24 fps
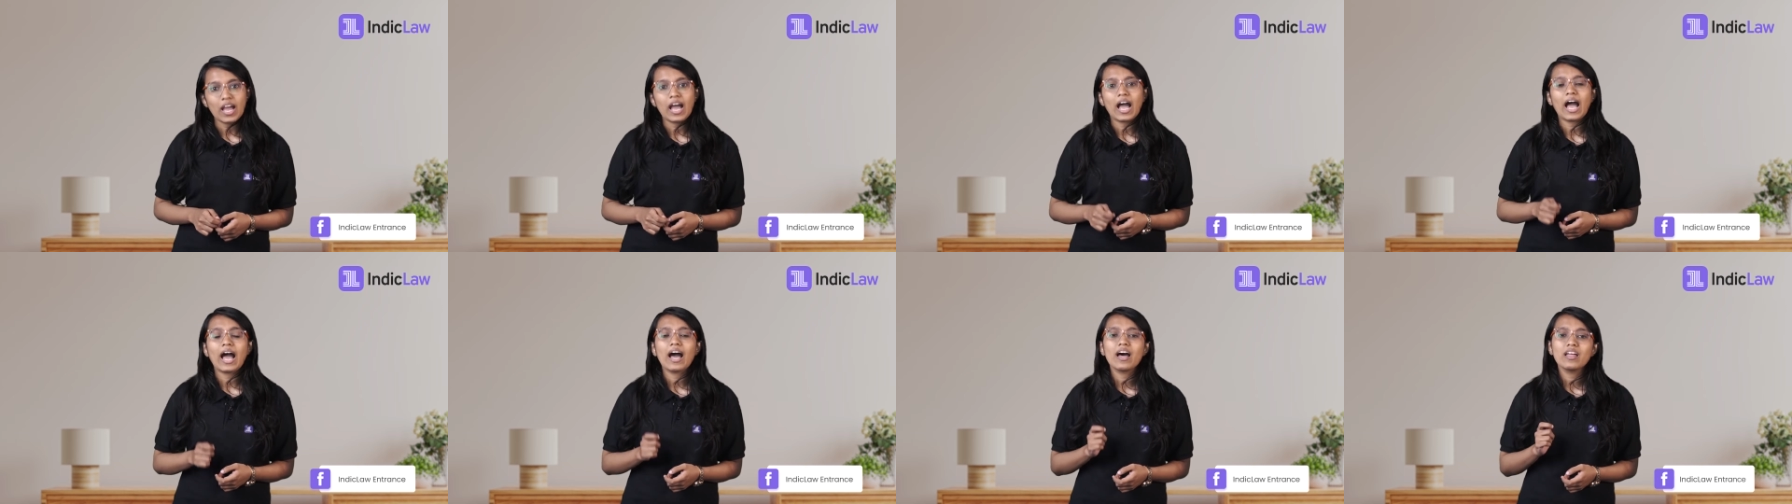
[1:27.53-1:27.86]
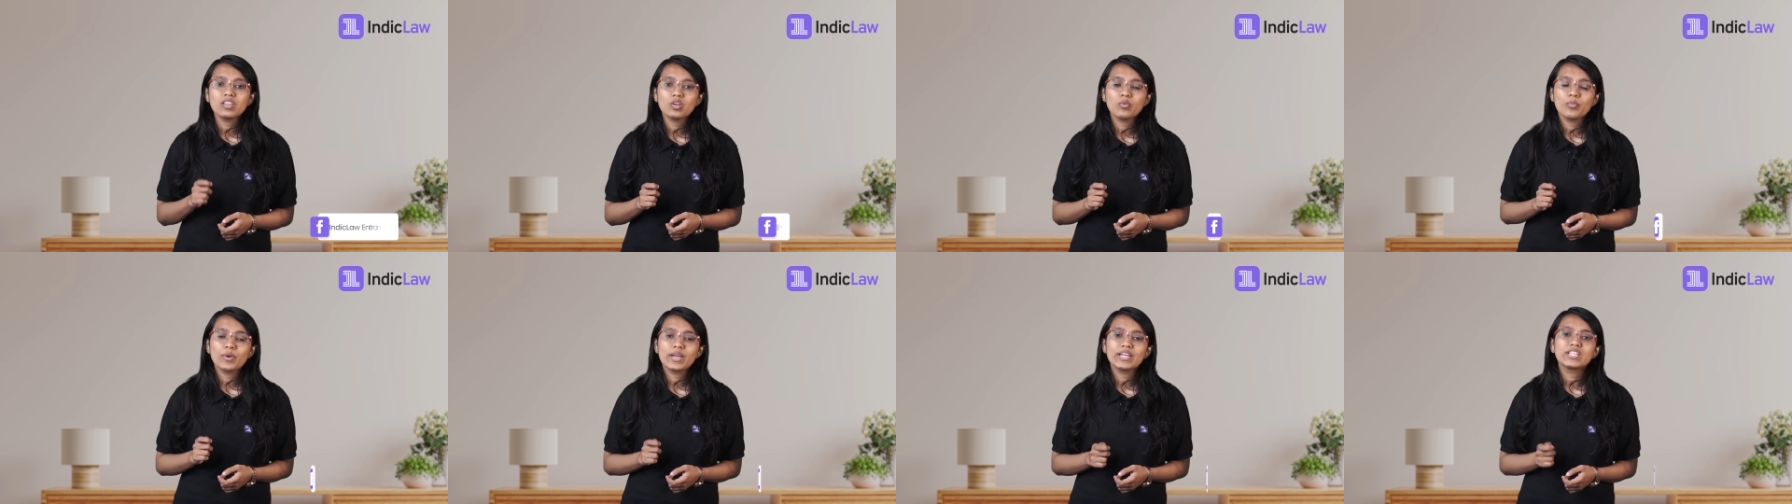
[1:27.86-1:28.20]
and
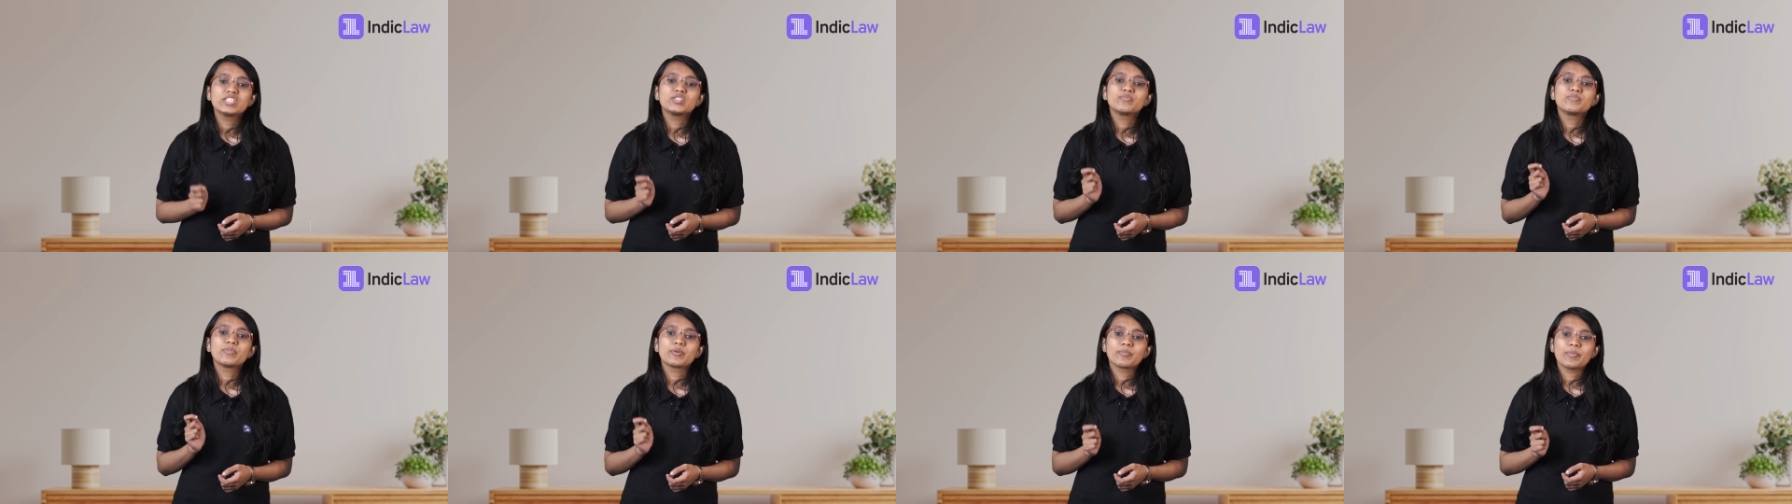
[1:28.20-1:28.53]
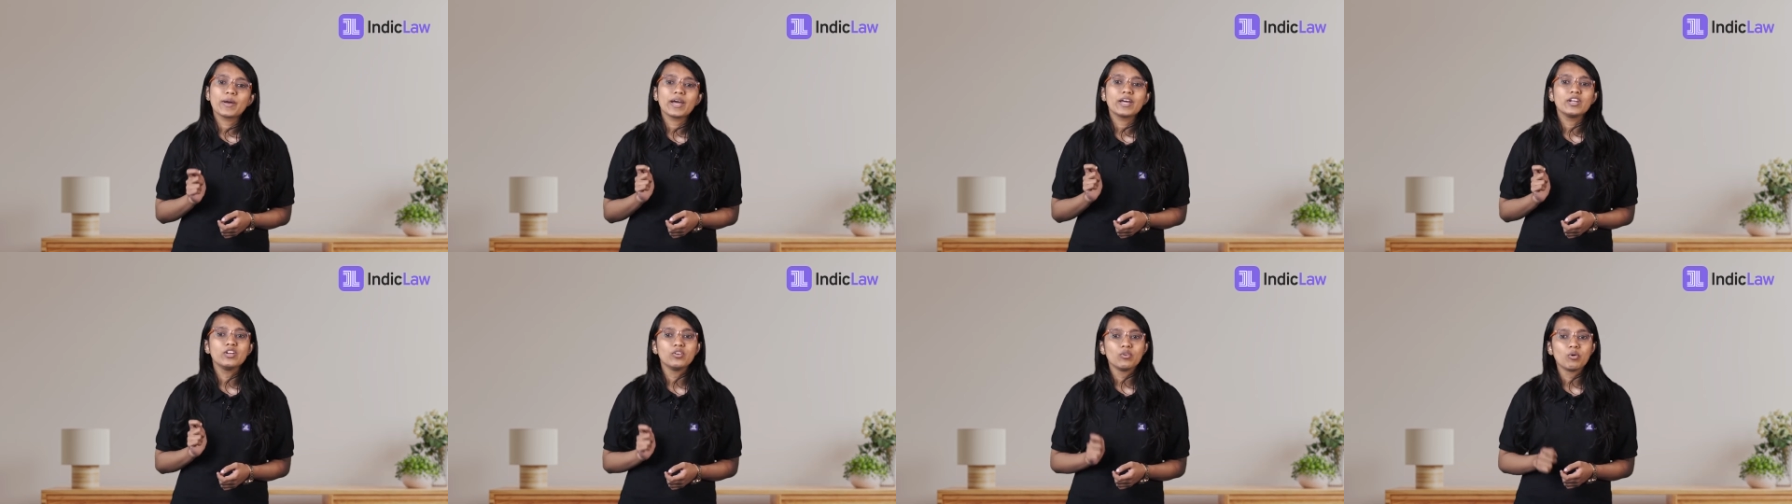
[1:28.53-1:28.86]
the way to
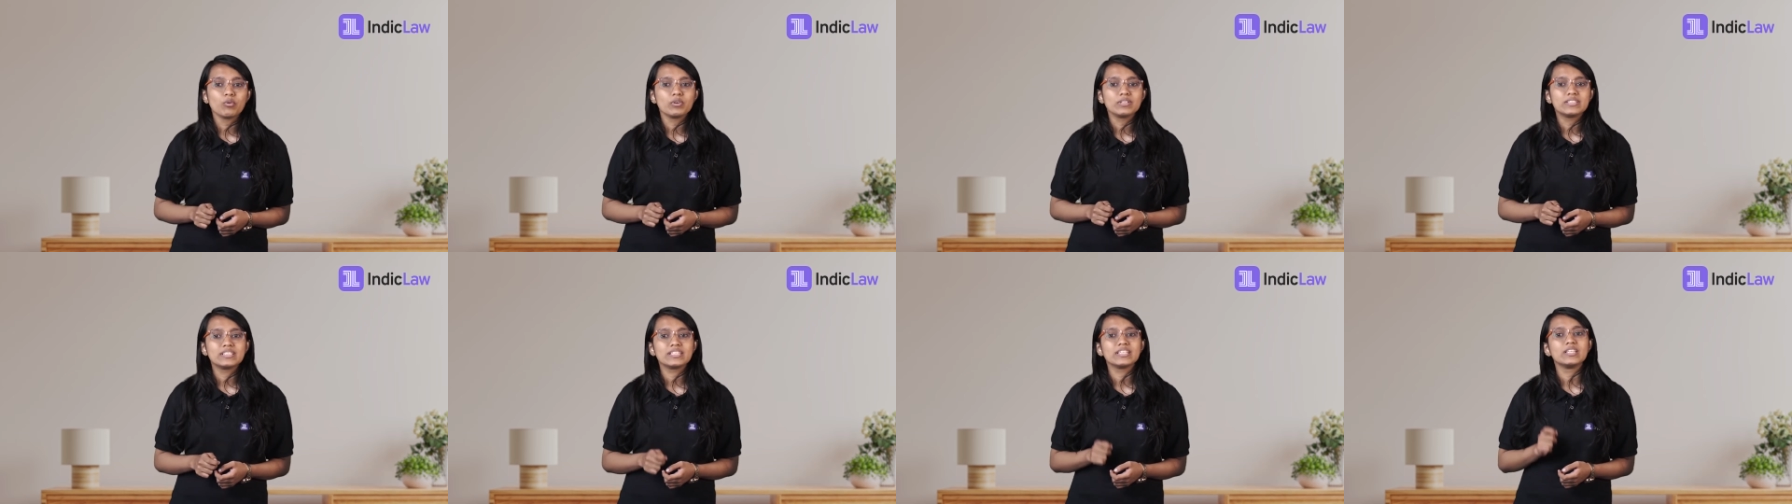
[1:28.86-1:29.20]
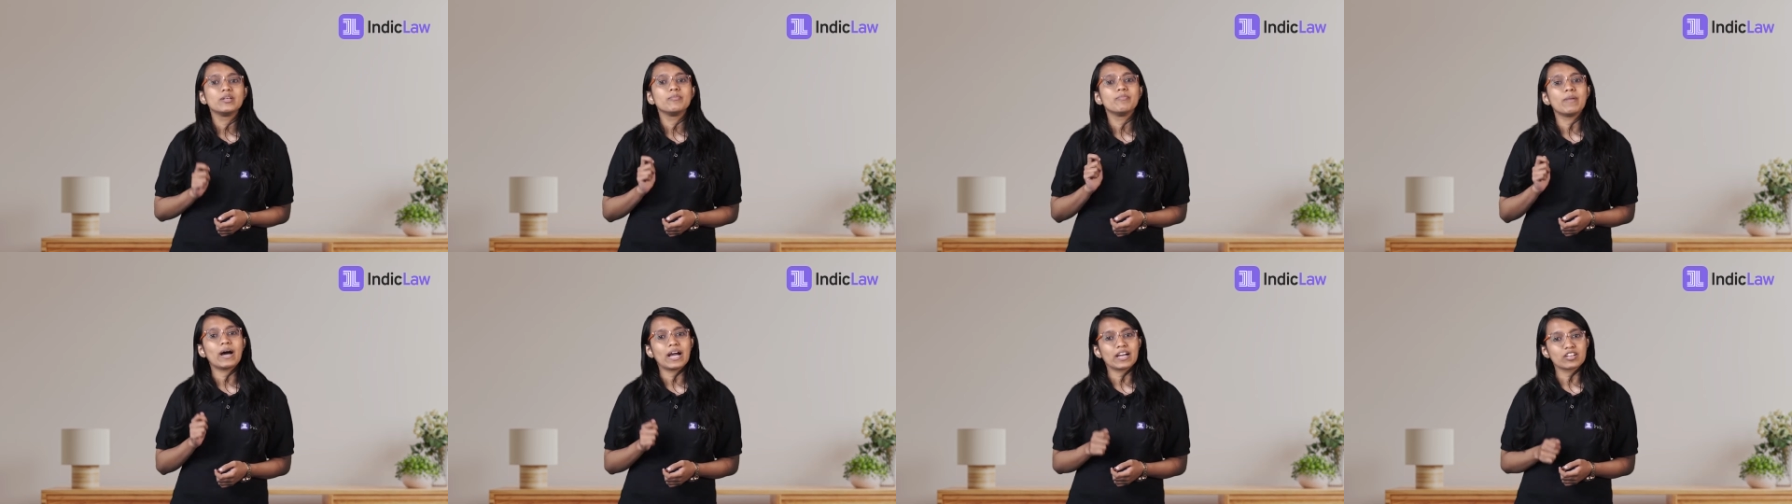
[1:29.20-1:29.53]
prepare notes in the
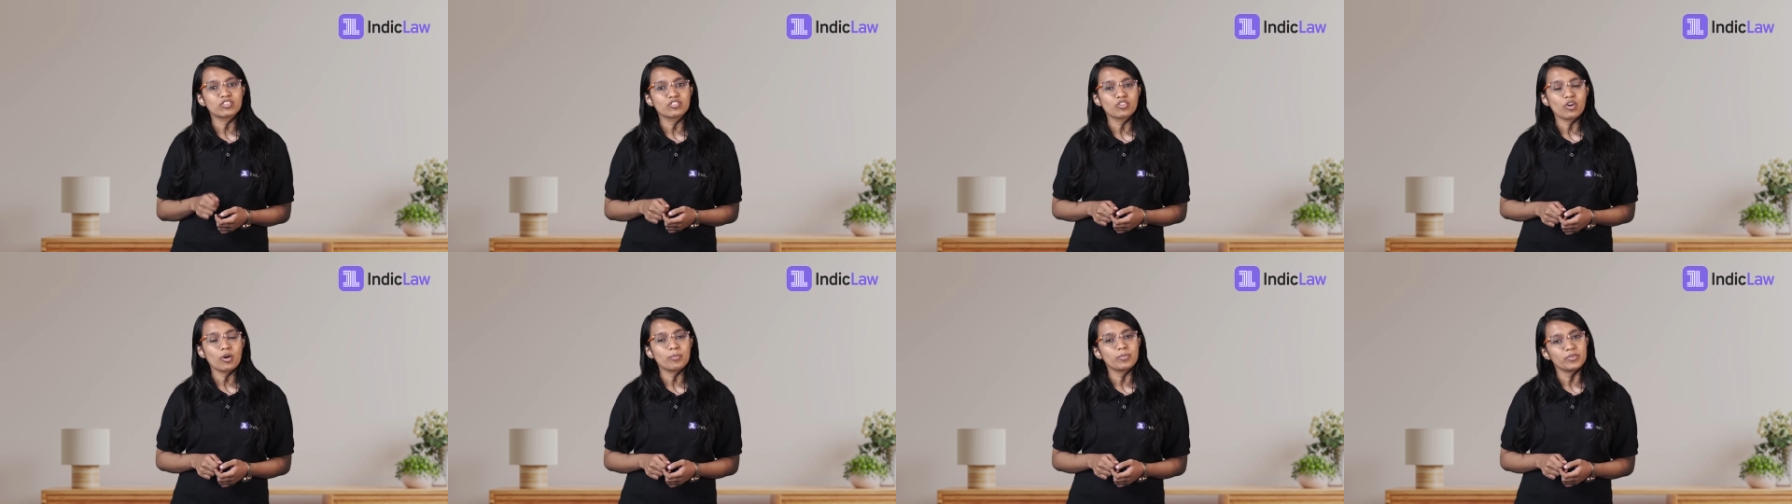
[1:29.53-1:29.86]
backdrop